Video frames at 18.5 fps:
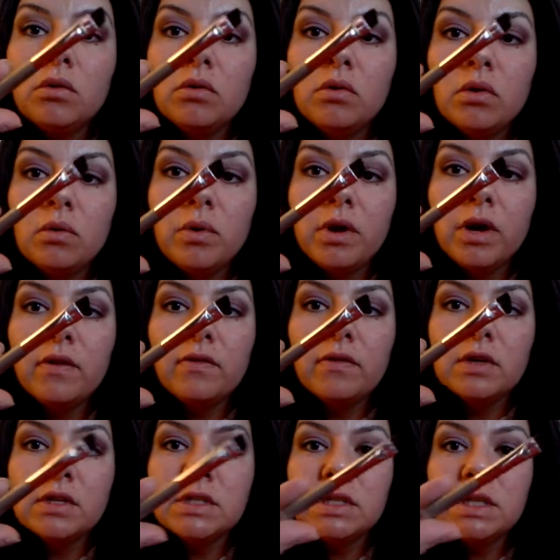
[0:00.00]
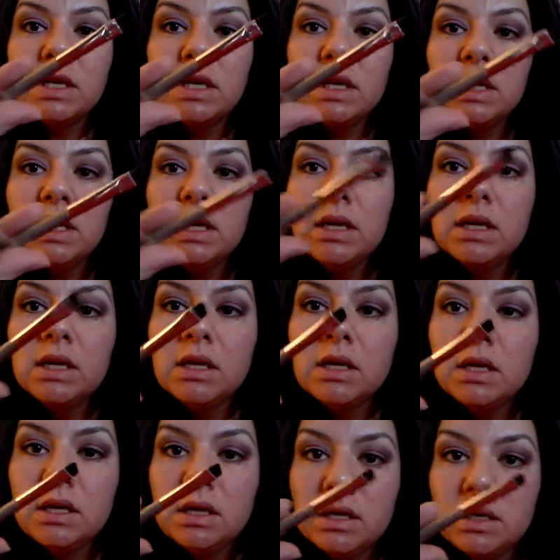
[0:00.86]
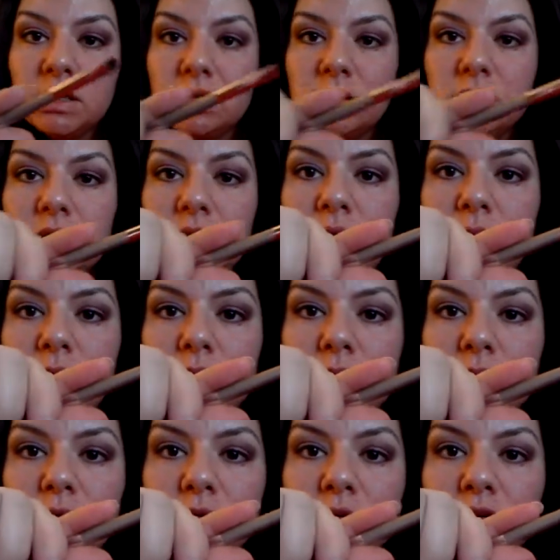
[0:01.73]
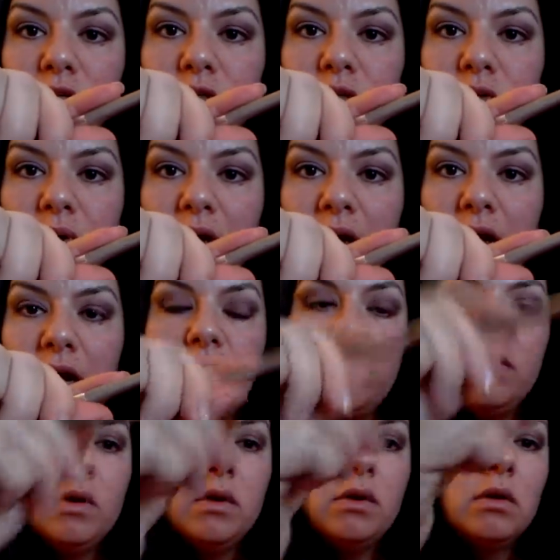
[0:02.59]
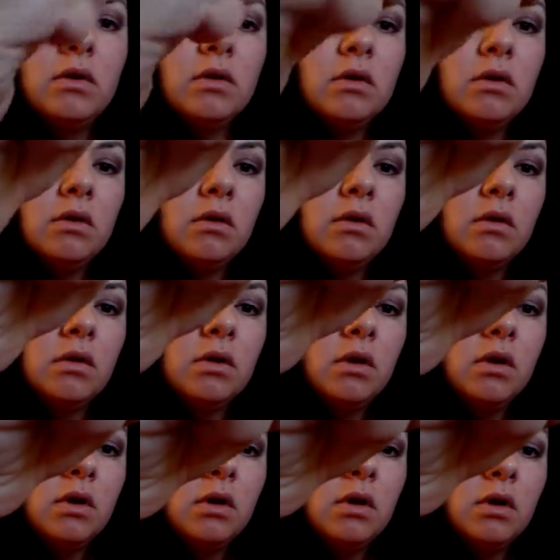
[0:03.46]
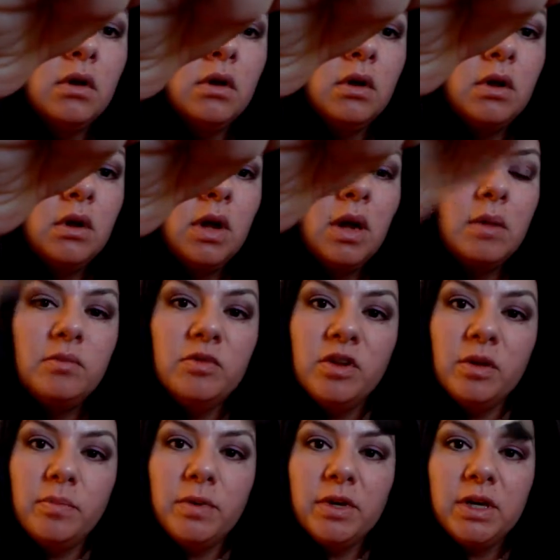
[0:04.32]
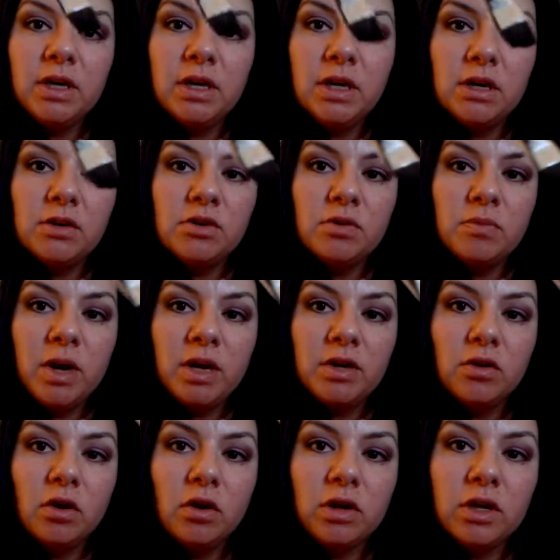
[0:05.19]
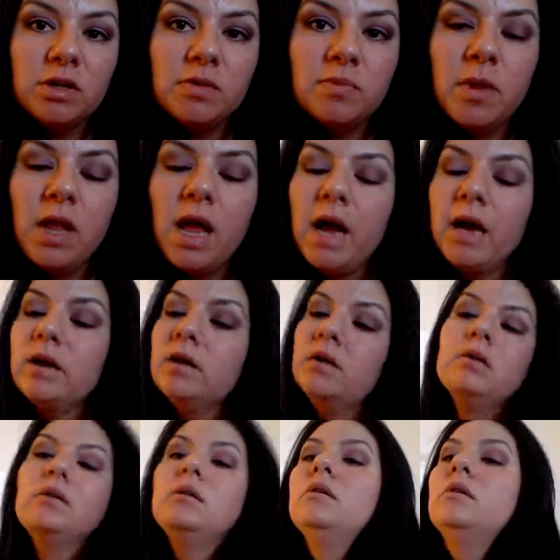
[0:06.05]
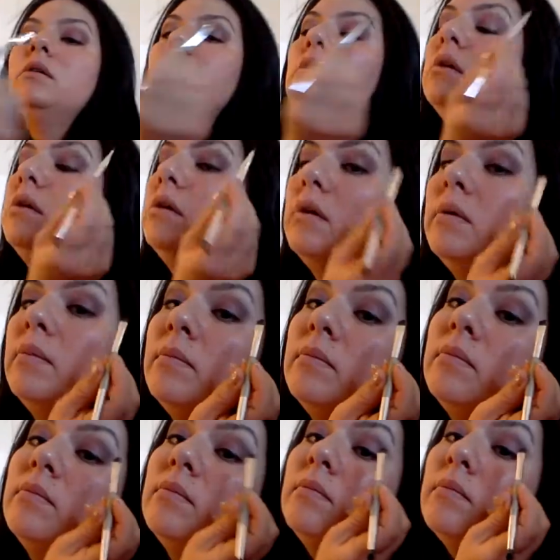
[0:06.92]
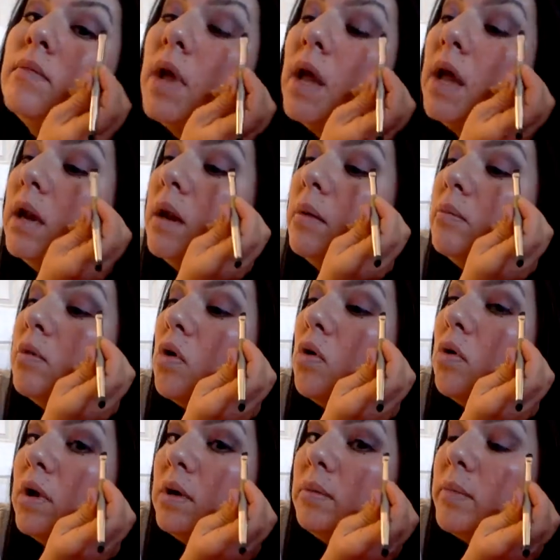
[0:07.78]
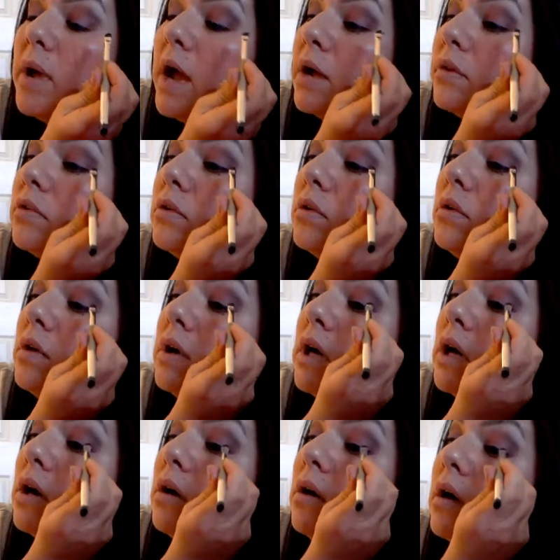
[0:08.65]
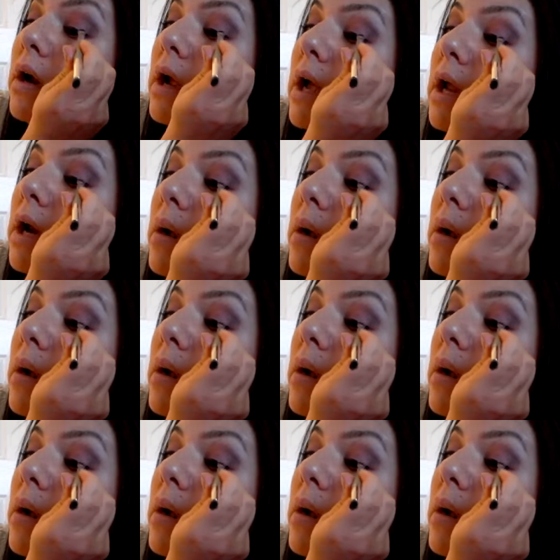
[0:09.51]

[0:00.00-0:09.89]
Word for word: or whatever skinny, slim brush you have. I'm dipping it into my darkest black. And I'm going back through here and